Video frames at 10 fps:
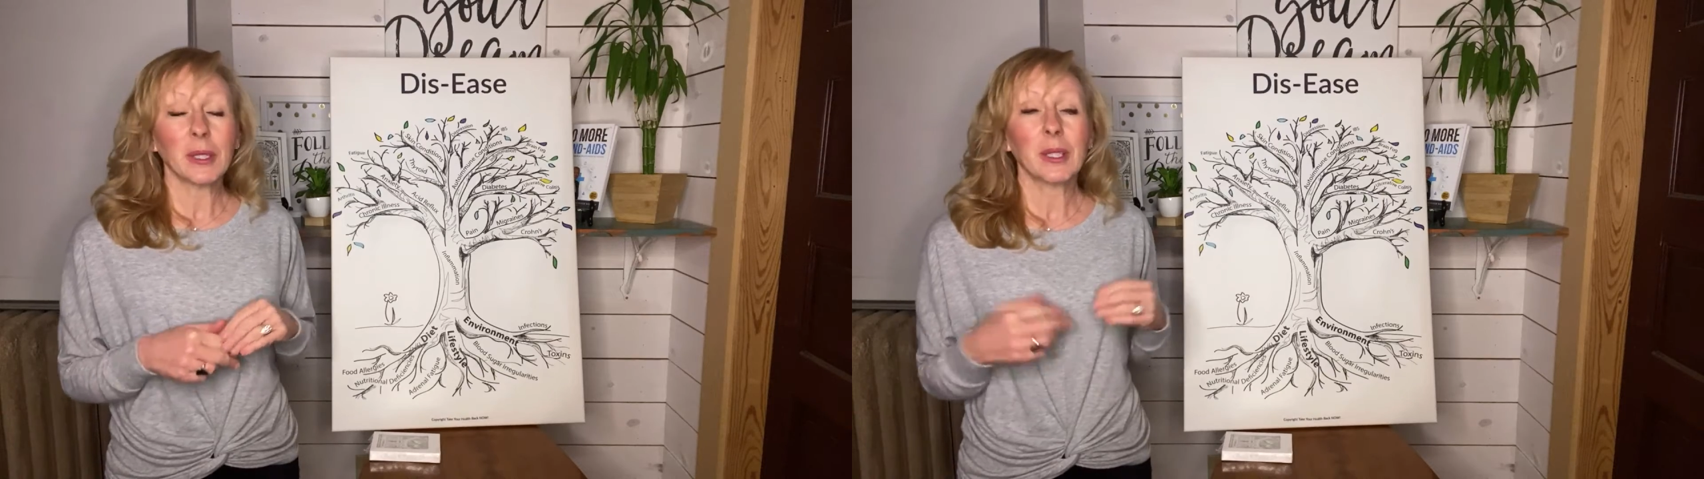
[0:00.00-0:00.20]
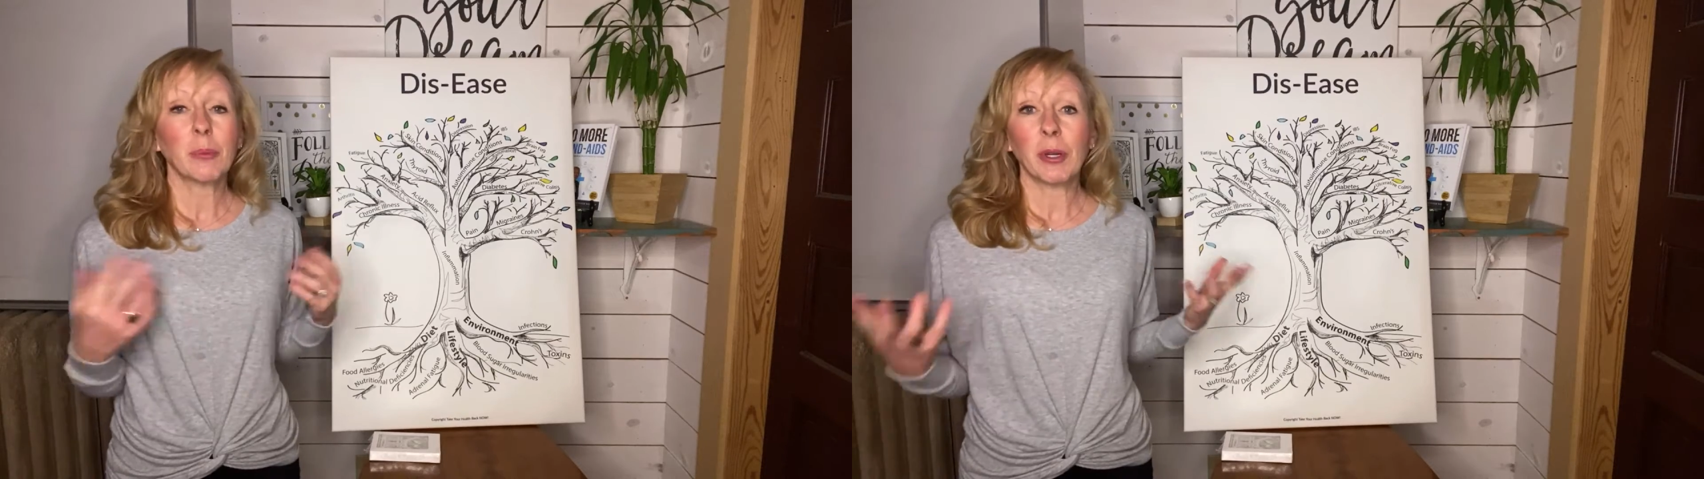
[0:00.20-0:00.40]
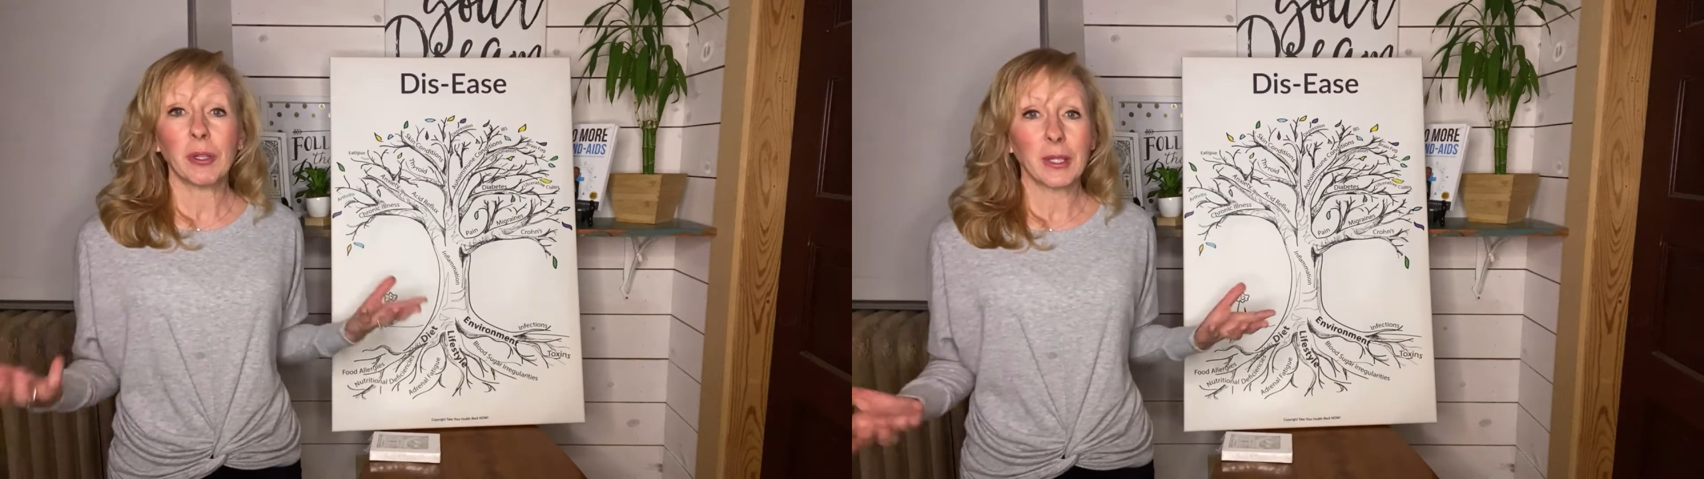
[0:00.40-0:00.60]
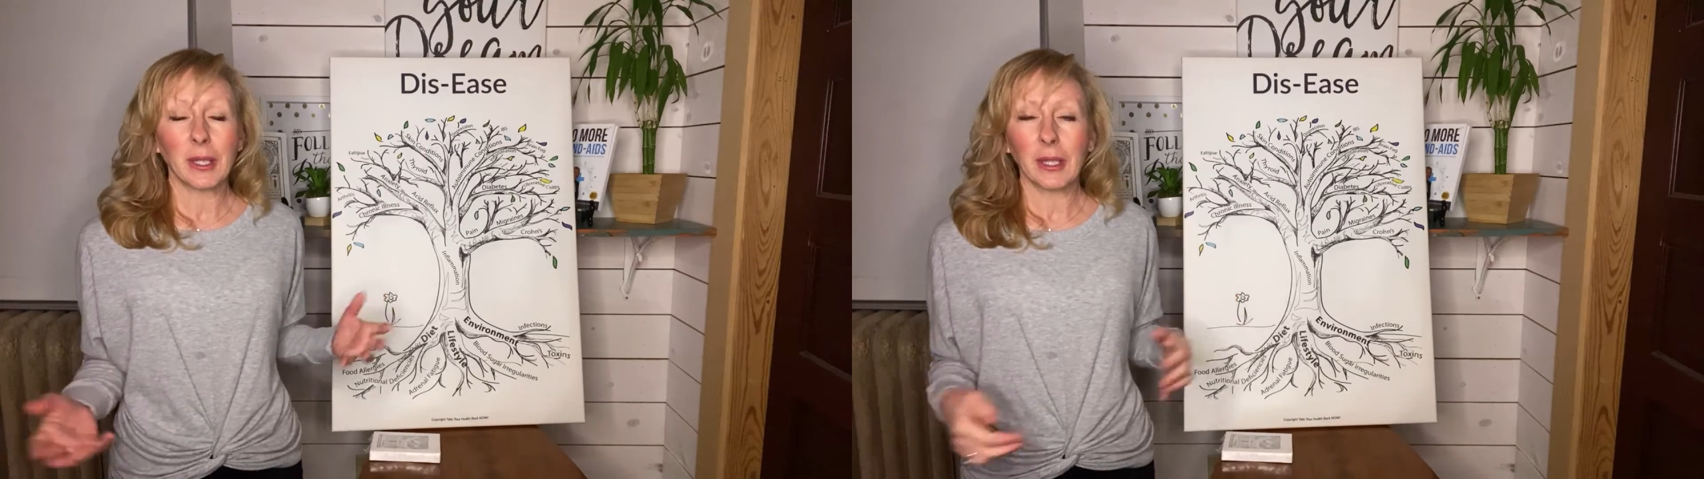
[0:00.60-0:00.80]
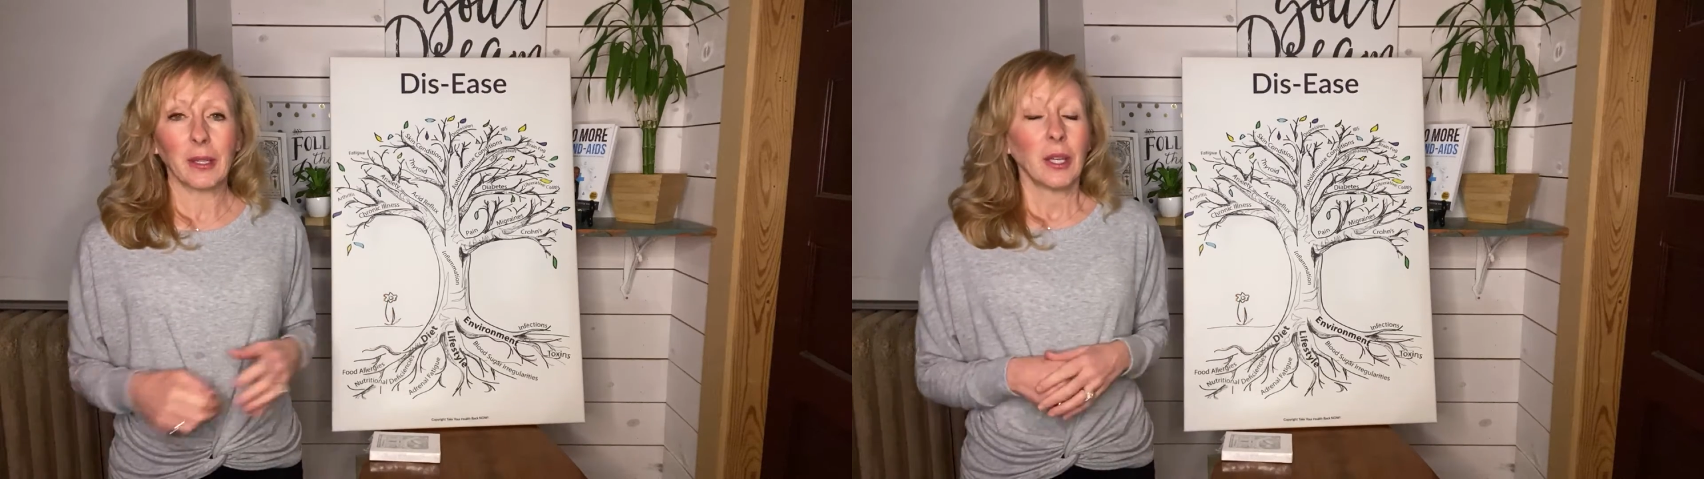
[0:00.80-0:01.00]

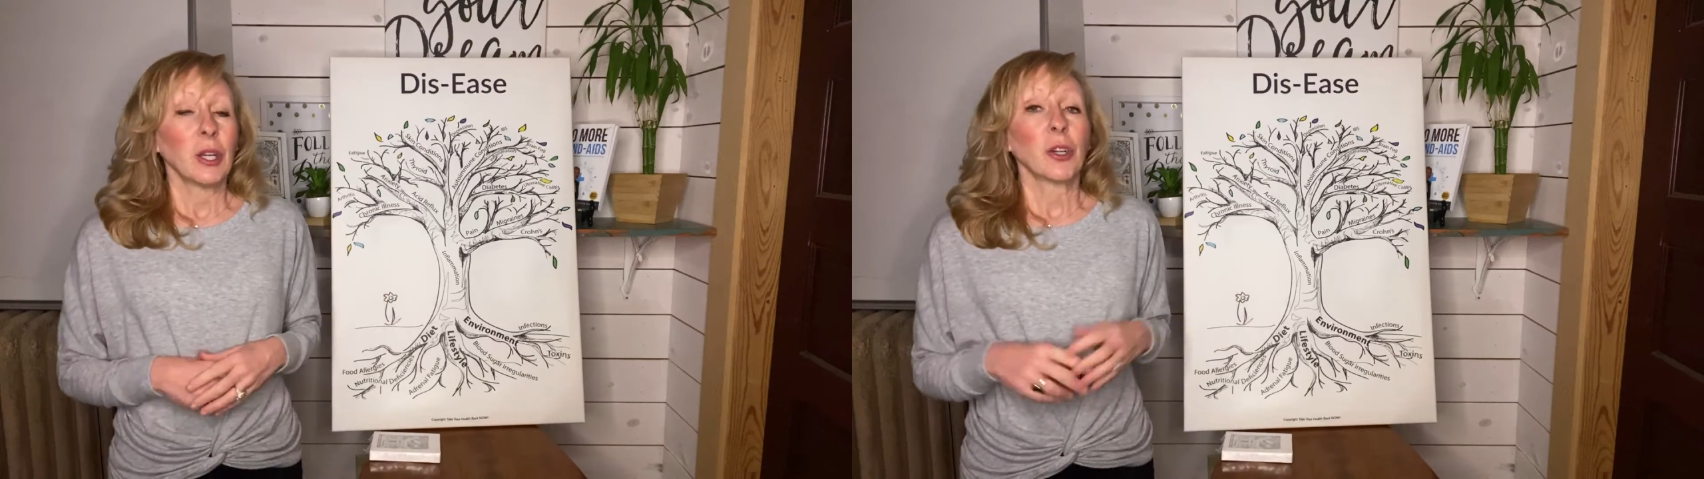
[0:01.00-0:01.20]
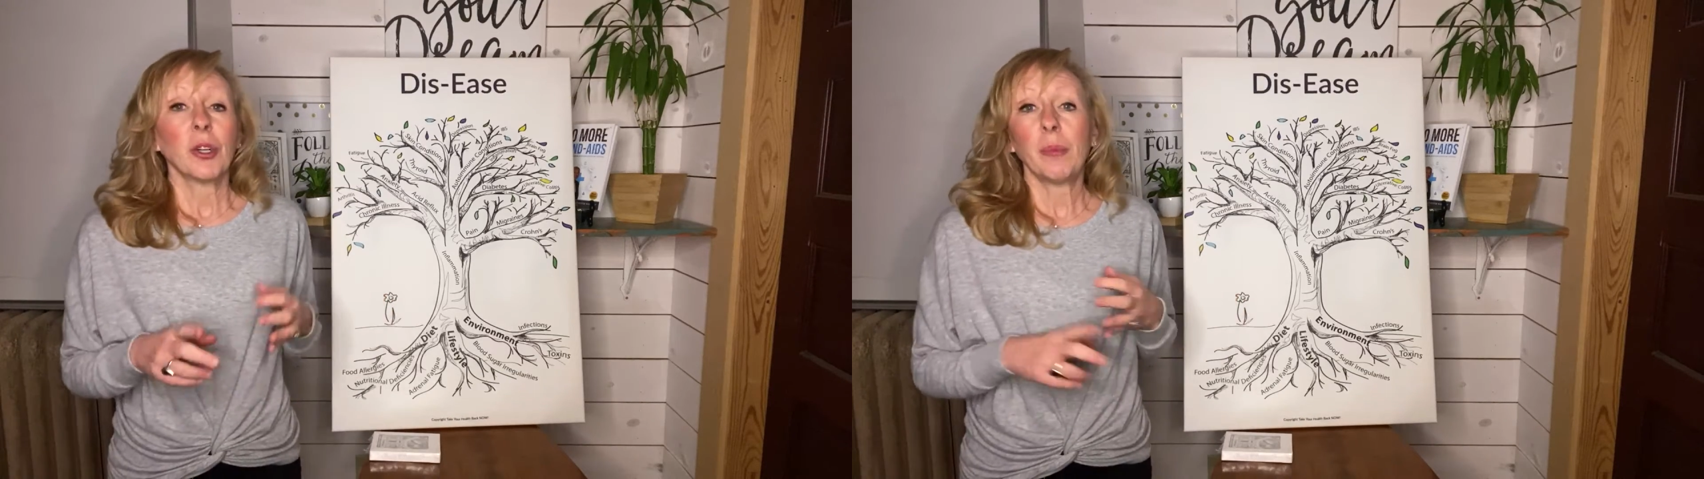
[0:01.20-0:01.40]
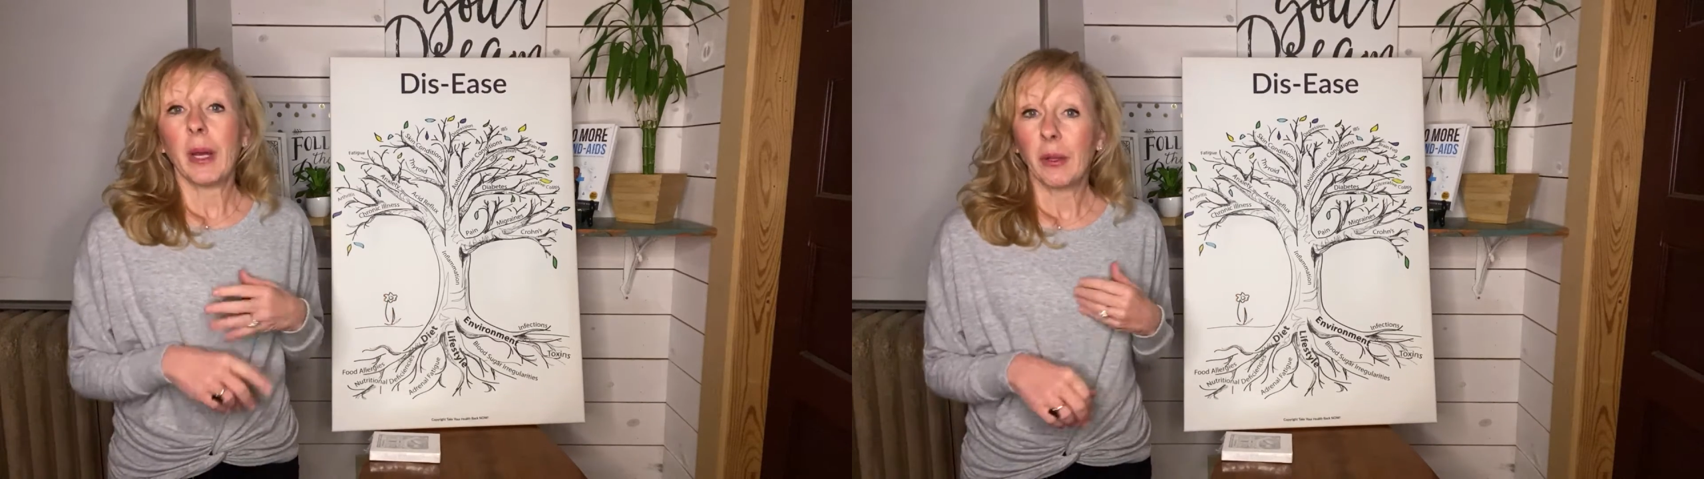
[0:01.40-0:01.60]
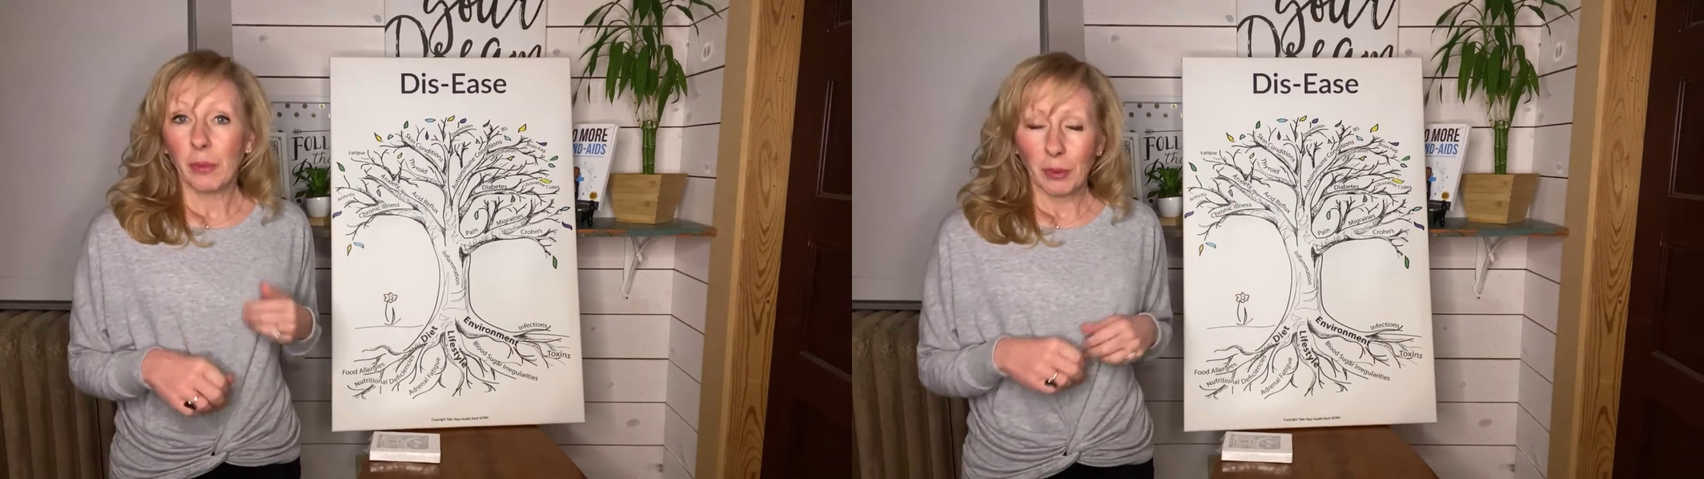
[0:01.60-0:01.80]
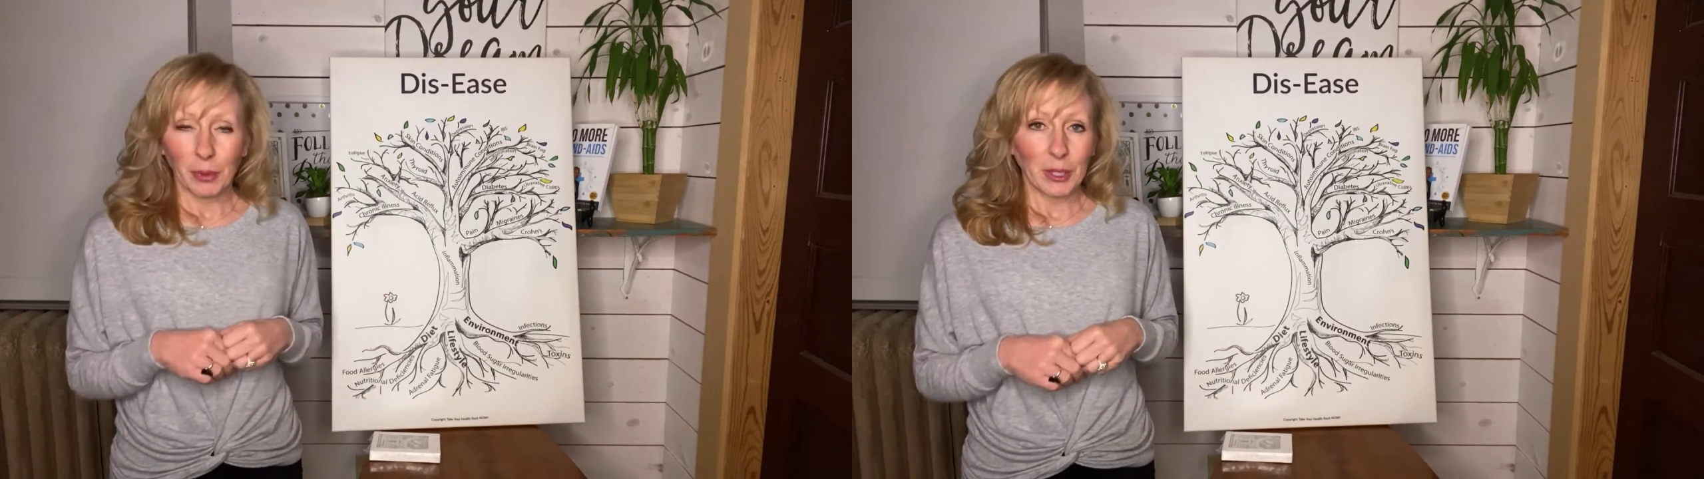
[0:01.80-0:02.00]
experiencing good bowel
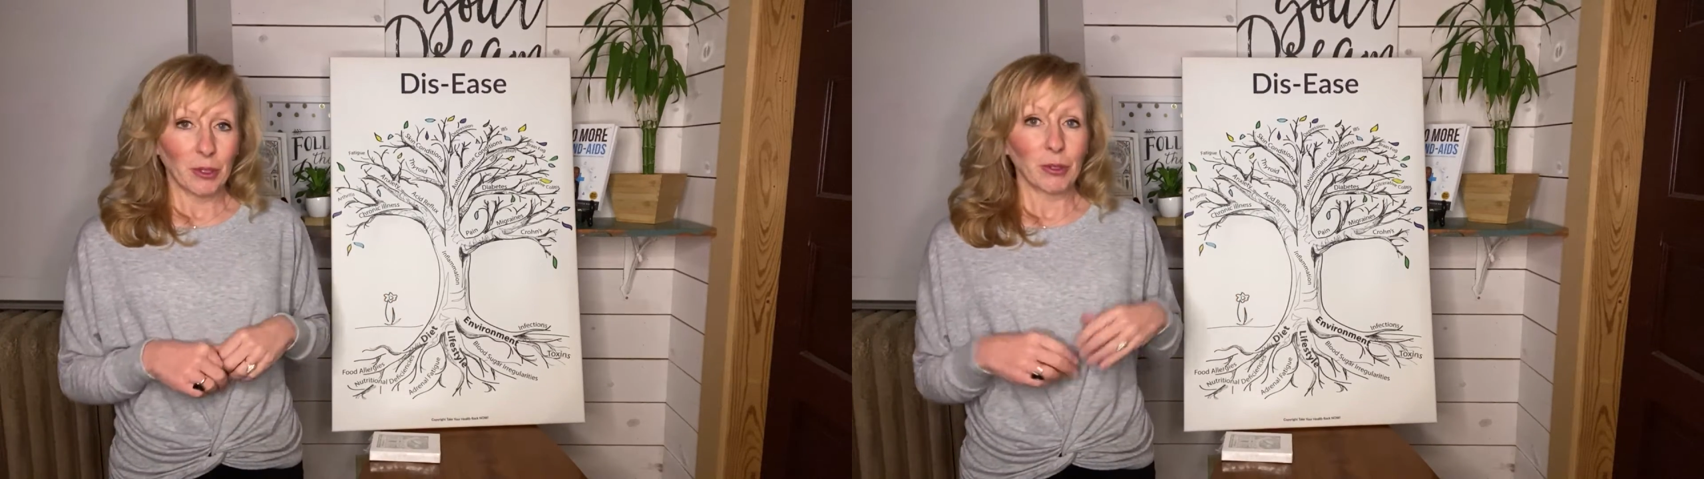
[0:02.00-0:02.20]
movements,